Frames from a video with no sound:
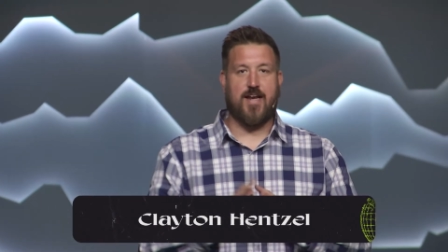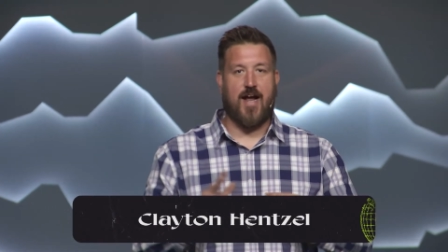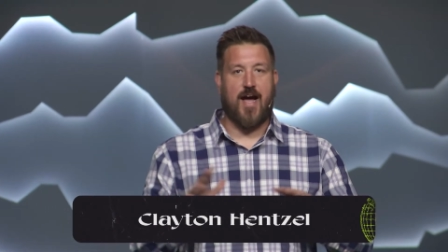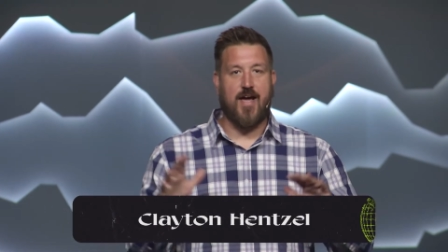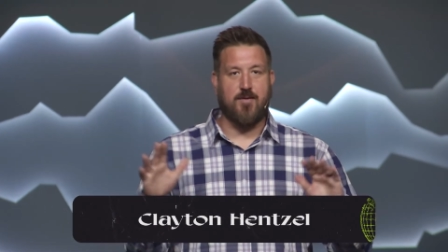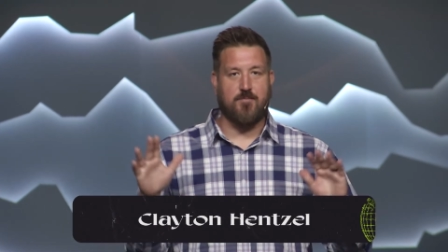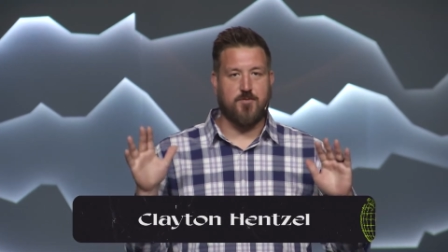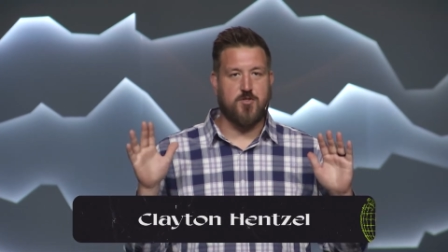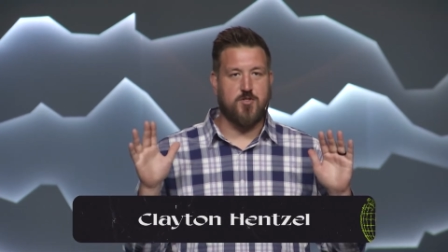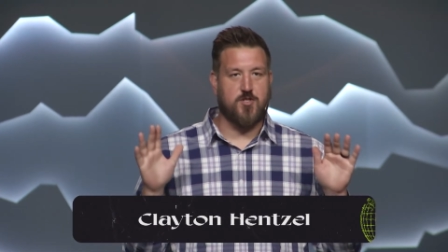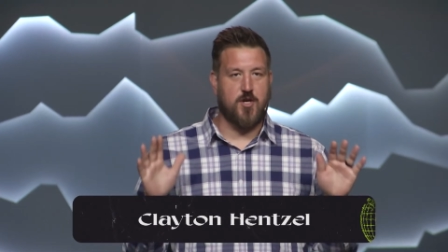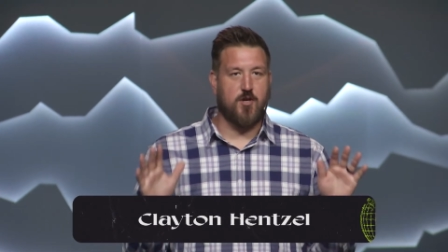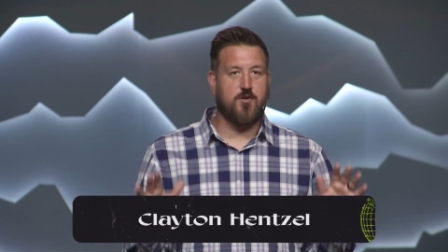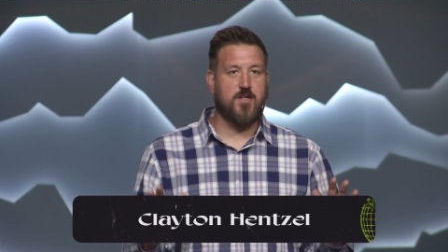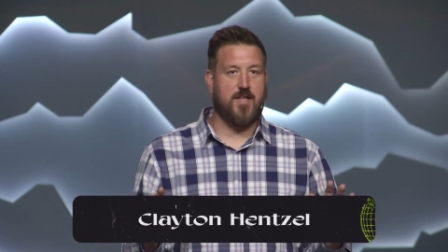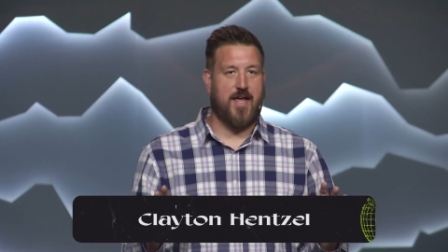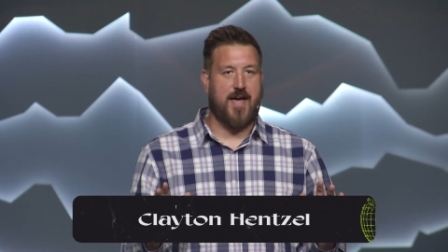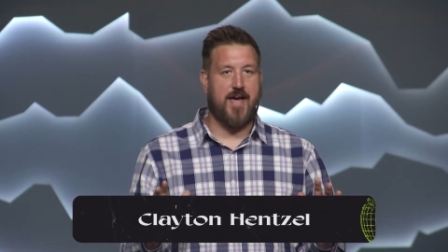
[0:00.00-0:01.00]
I am so
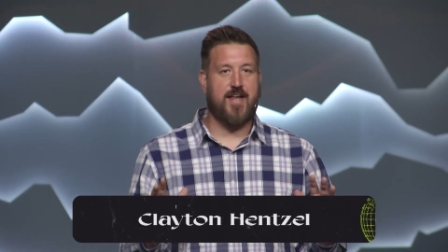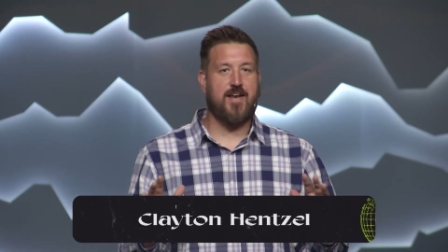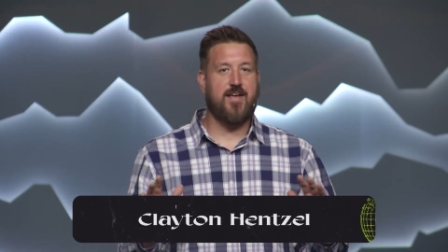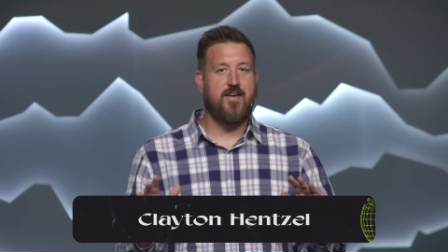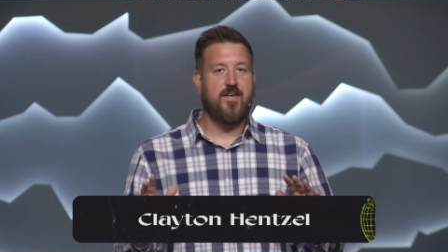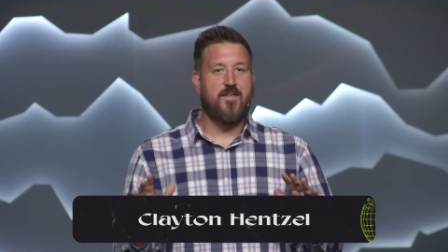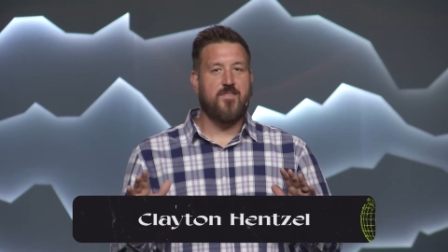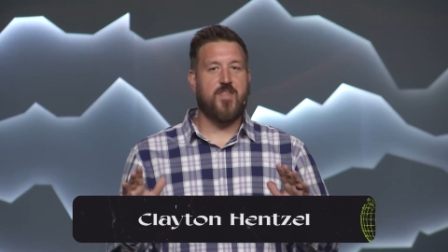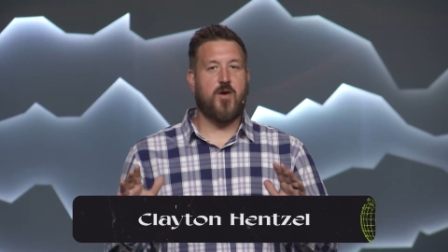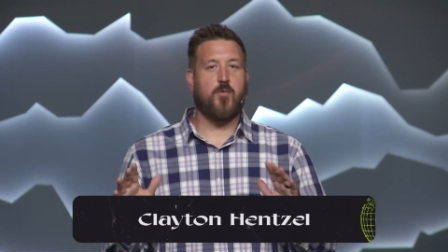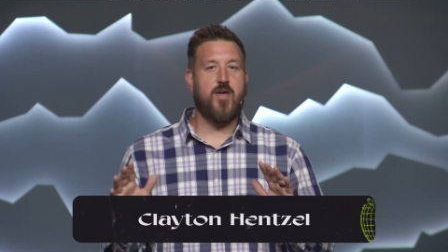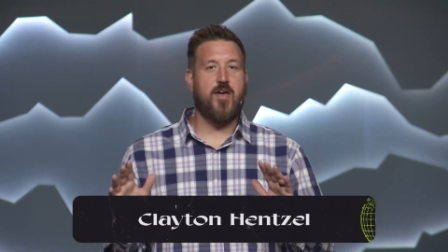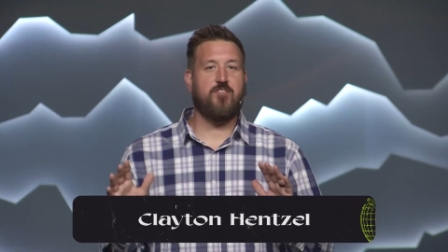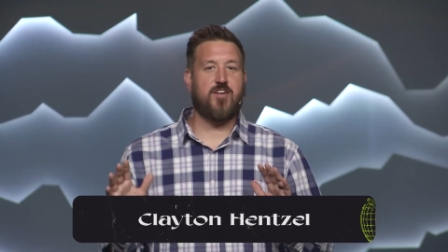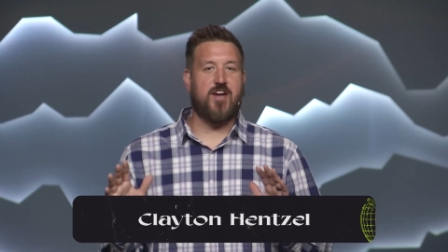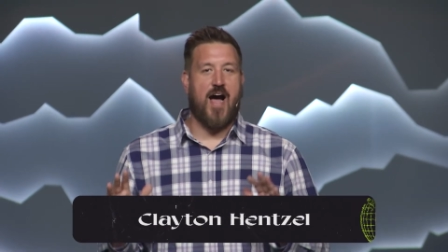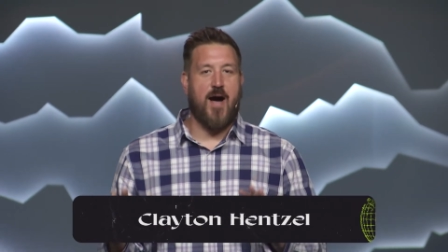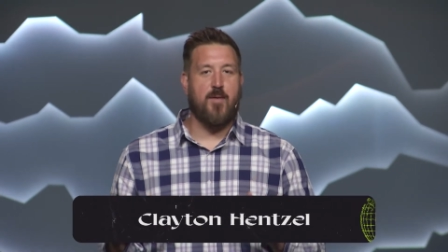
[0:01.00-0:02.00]
glad that we have
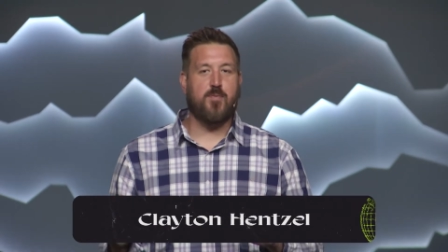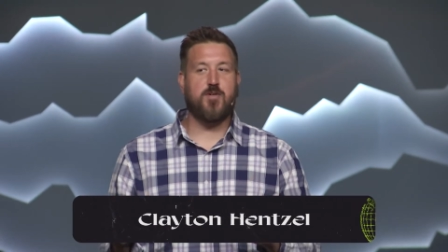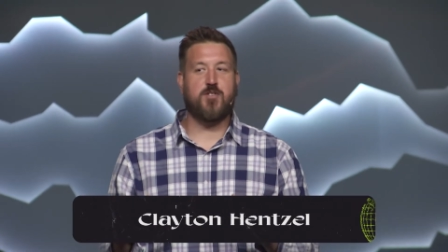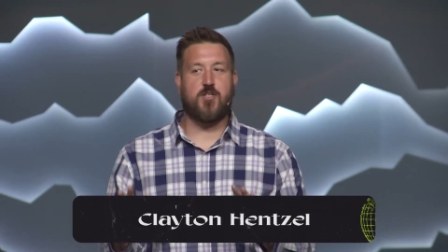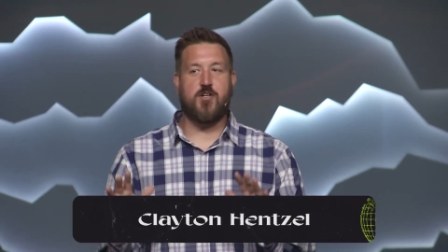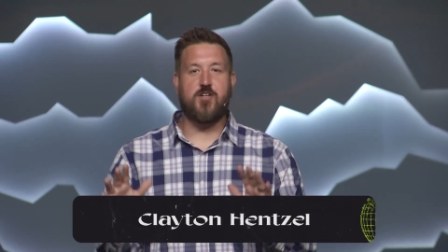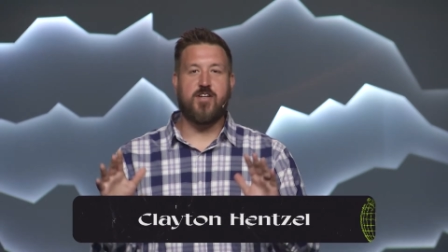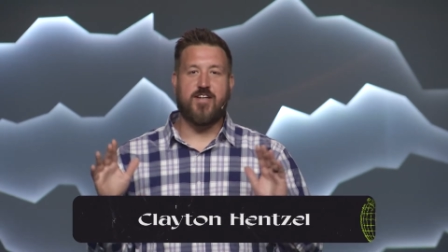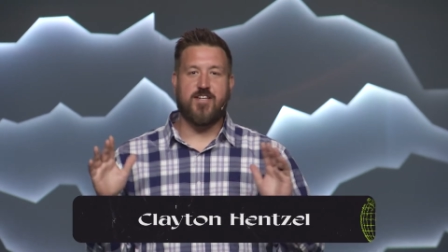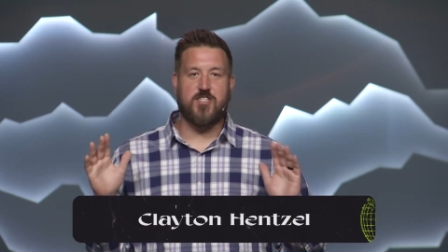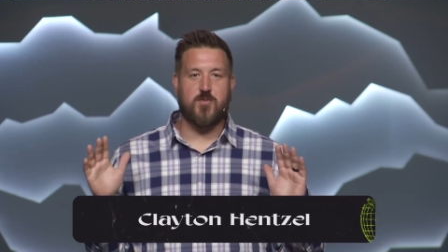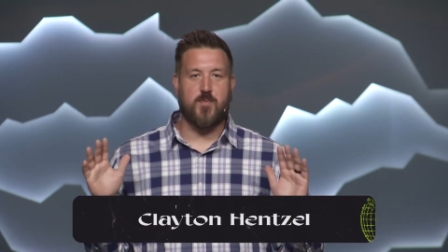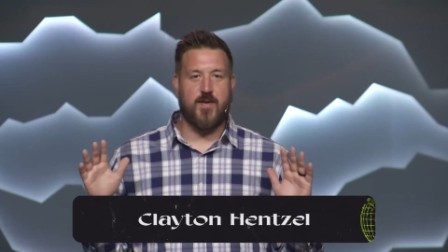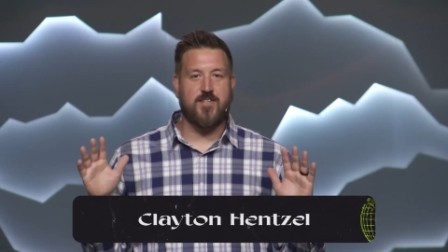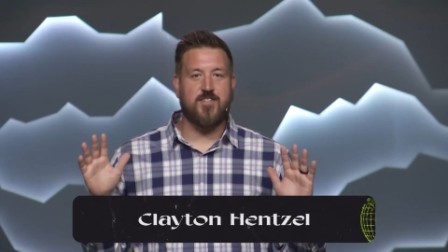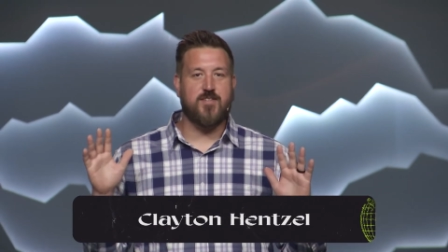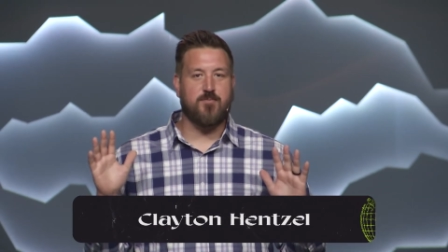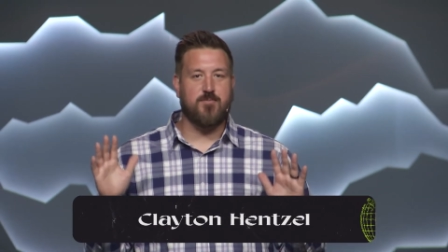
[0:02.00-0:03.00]
an opportunity to
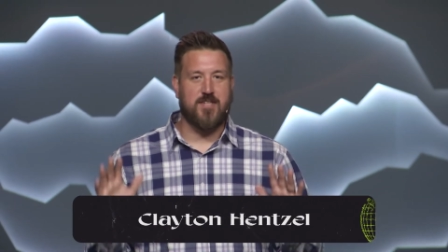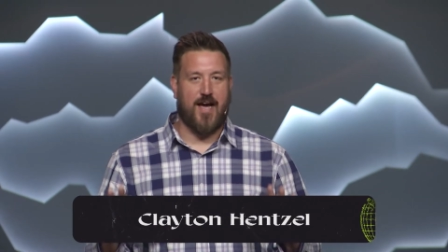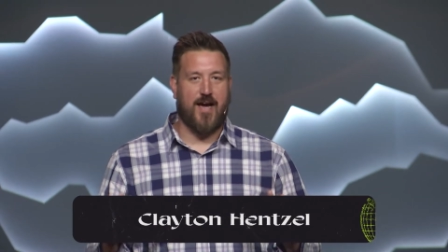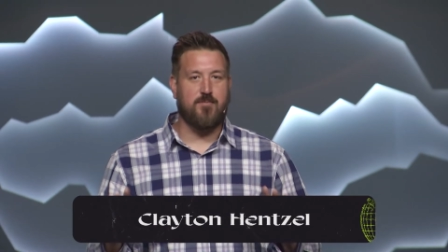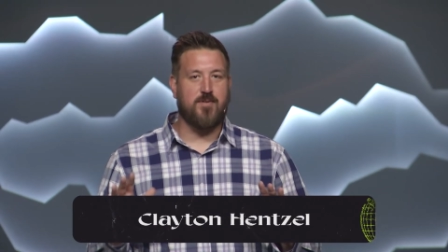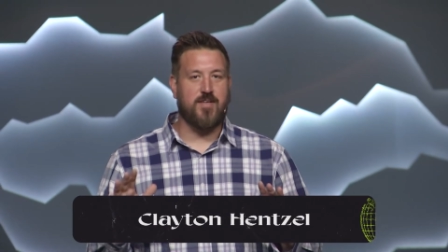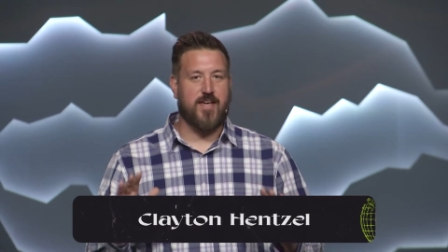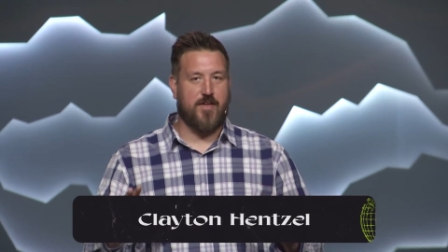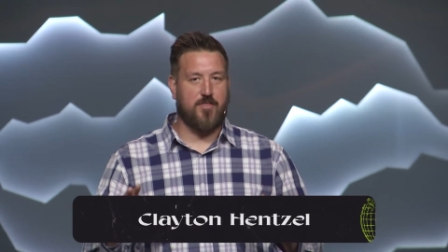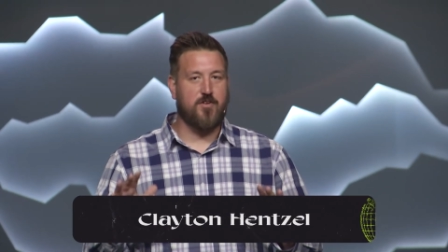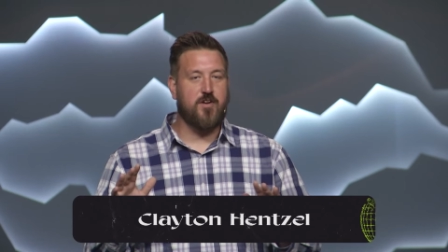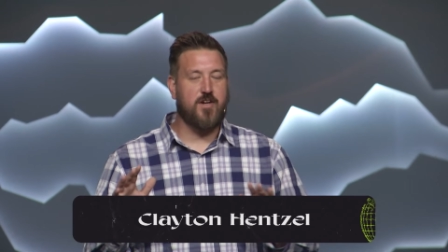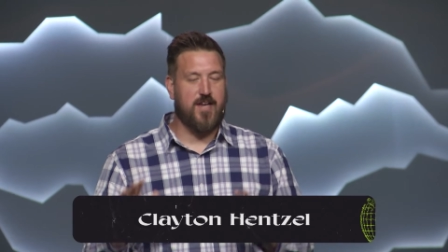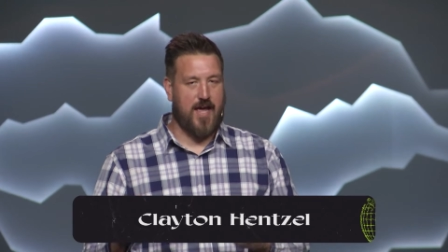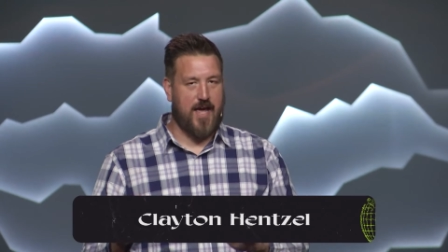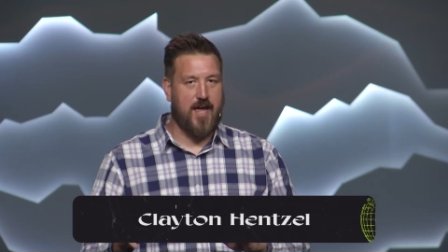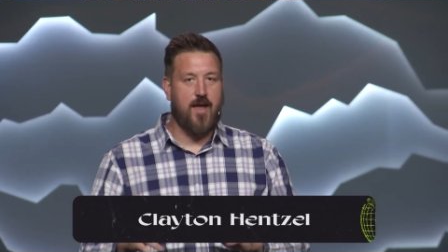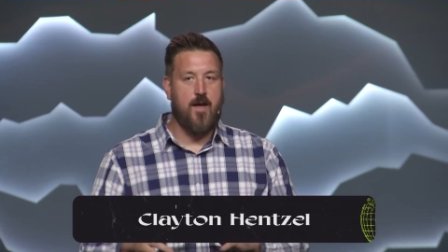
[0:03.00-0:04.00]
spend some time together
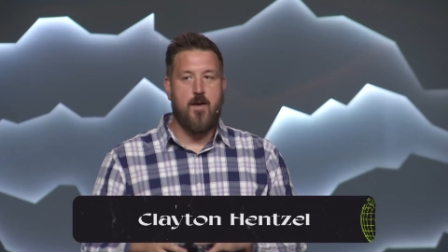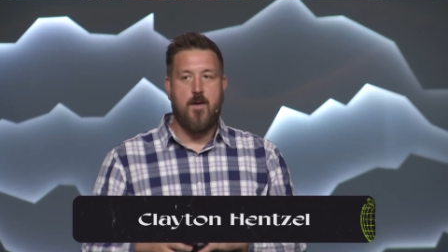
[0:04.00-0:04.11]
today.